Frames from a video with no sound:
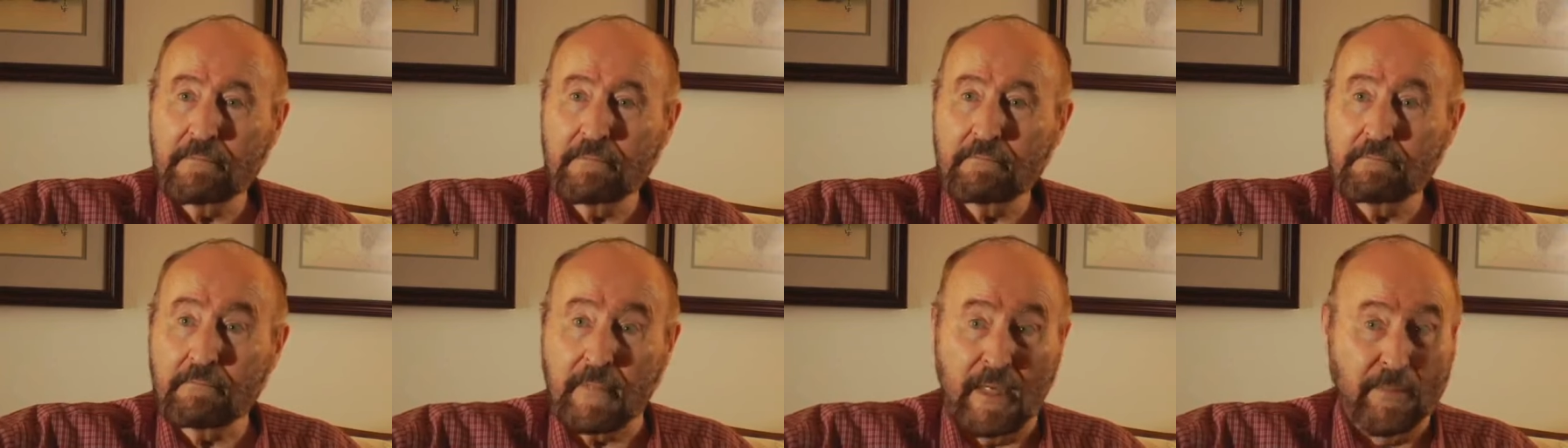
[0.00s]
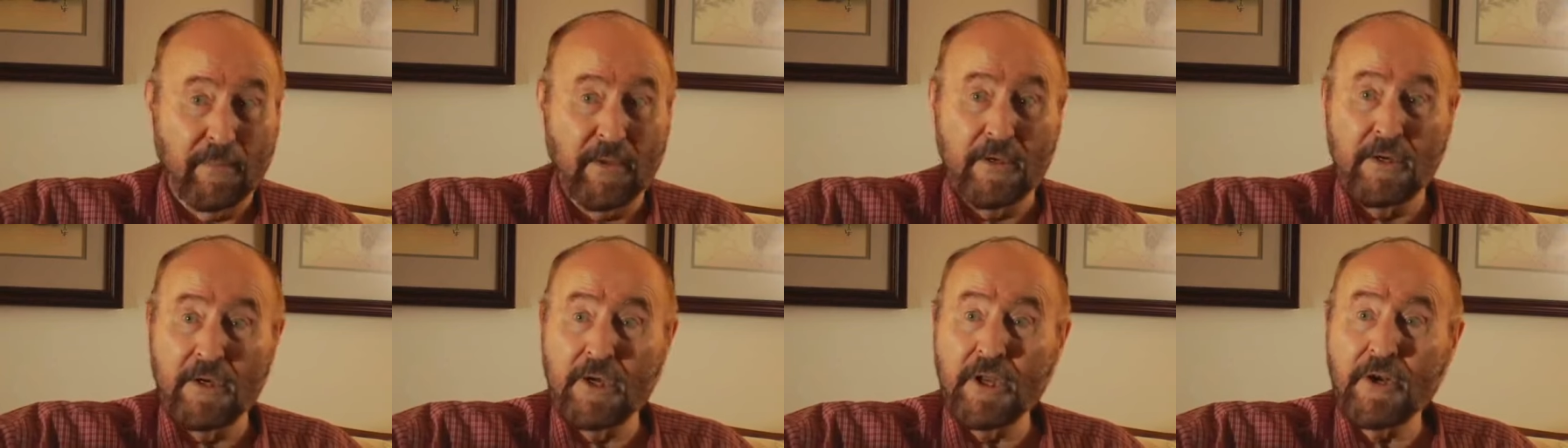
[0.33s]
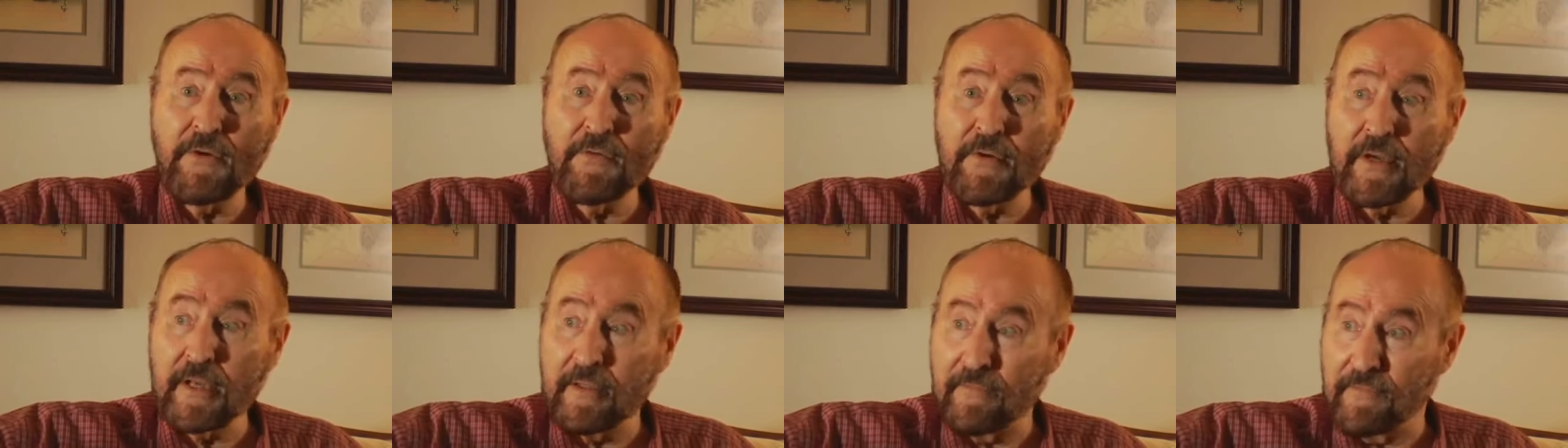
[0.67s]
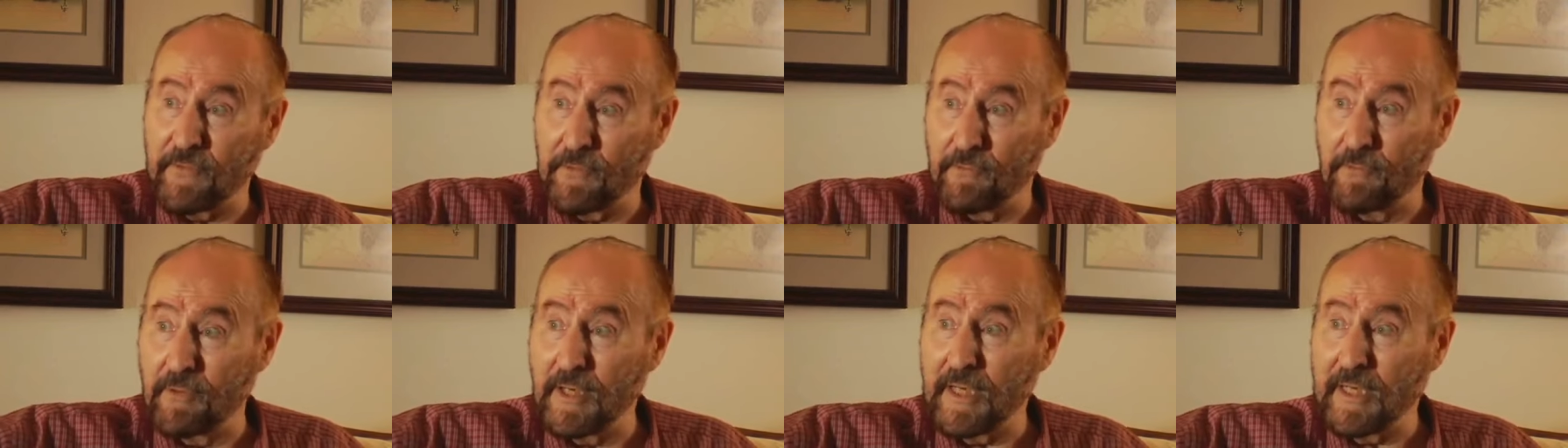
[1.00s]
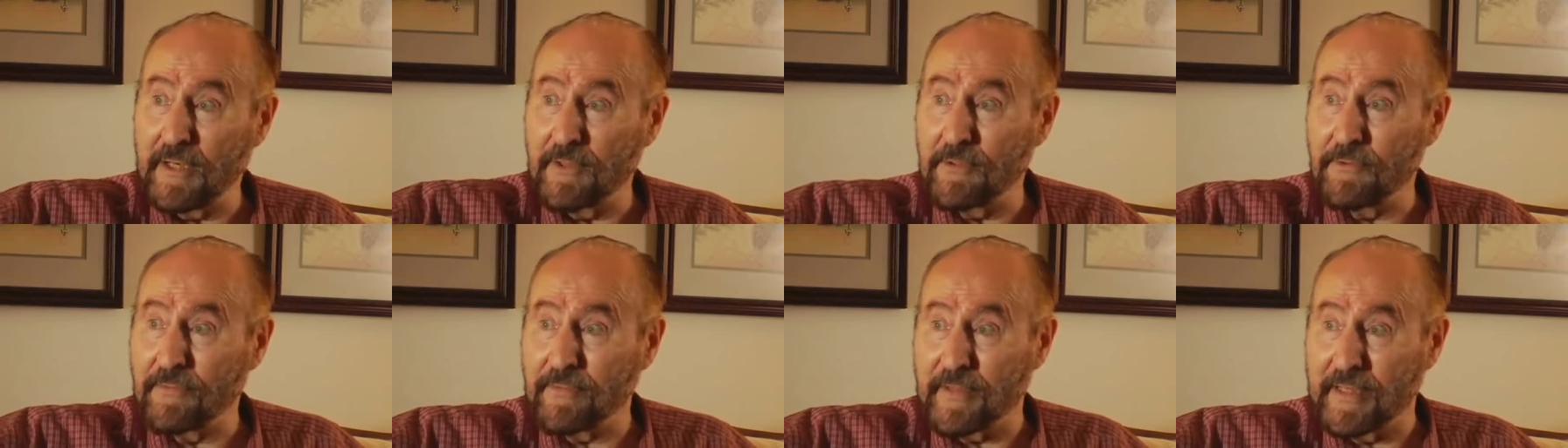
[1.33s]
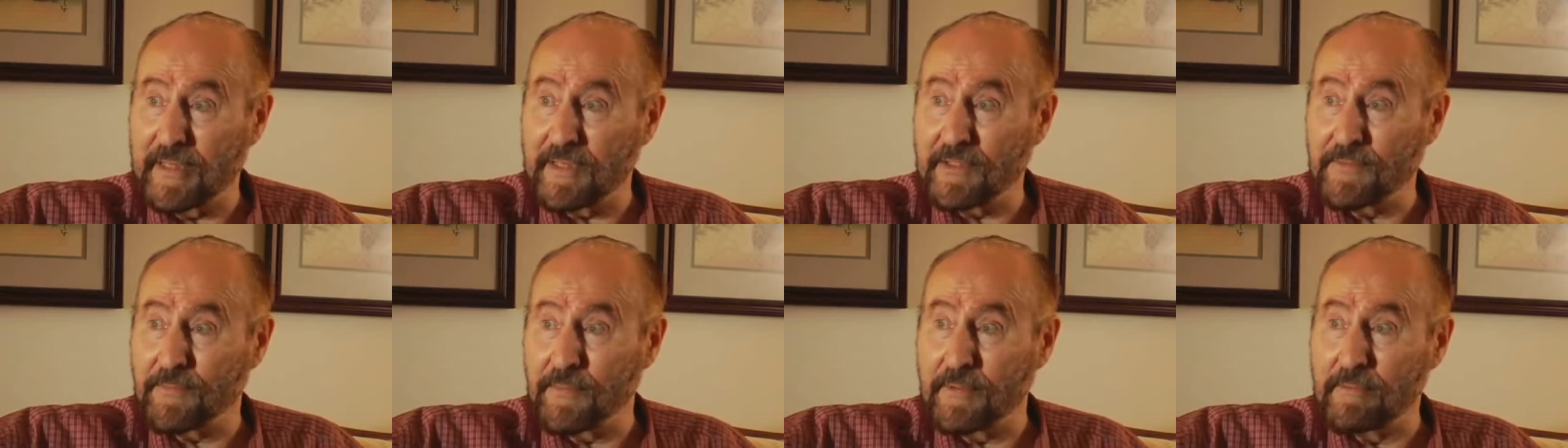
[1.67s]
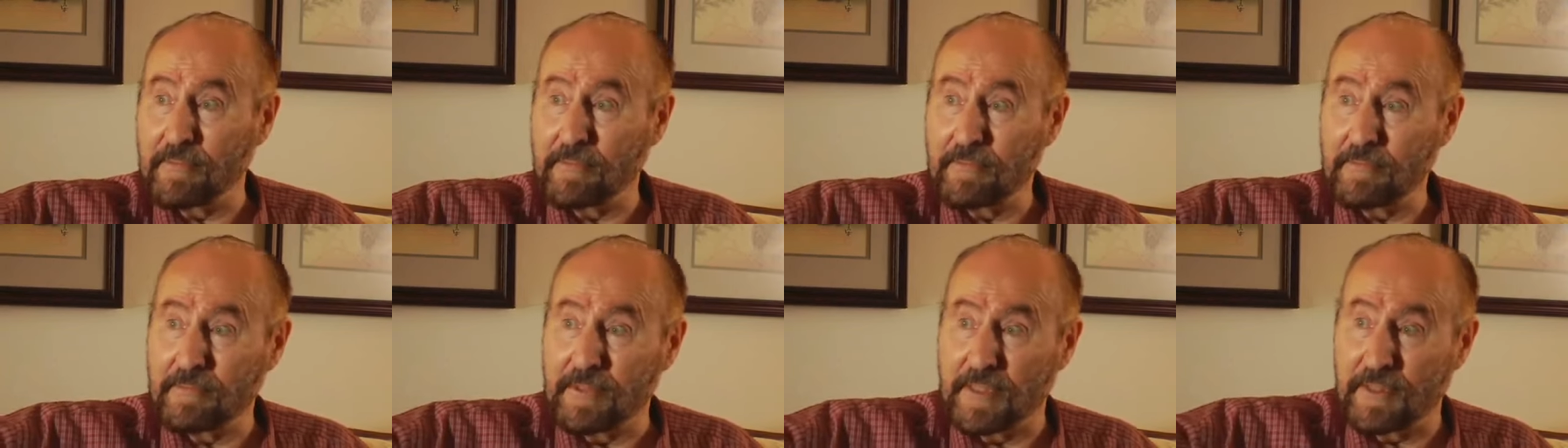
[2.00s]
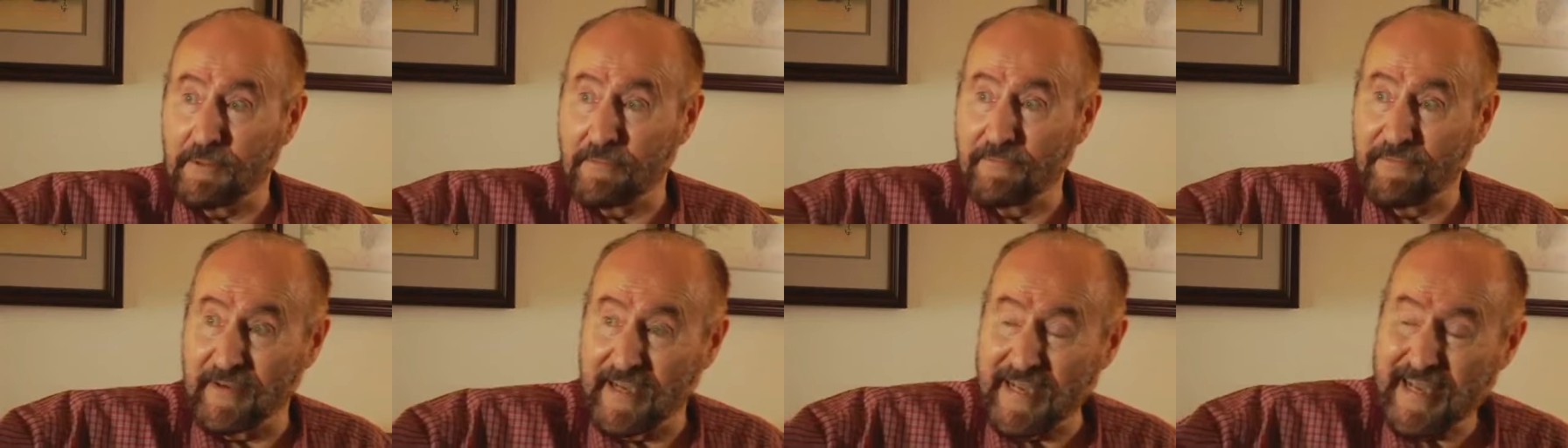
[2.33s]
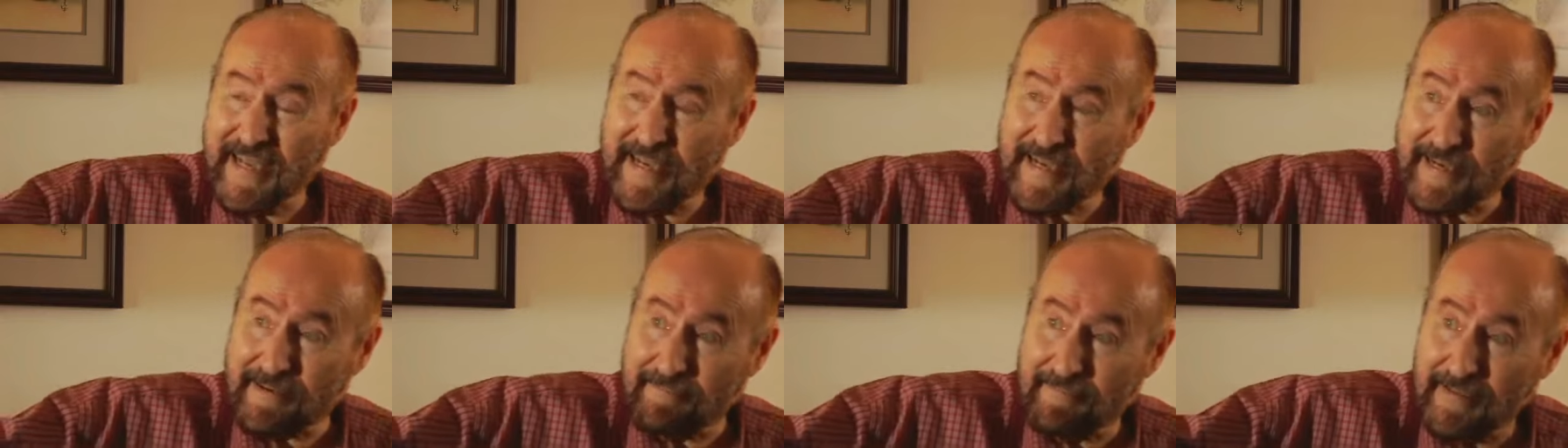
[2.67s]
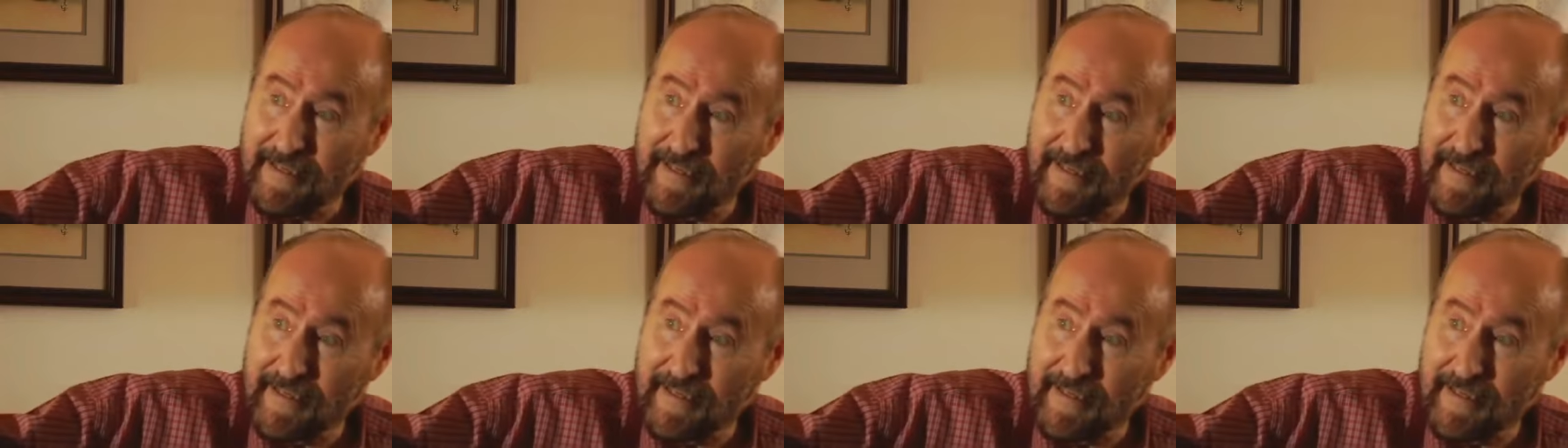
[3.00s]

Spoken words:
Maybe 100 if you really do things real fine.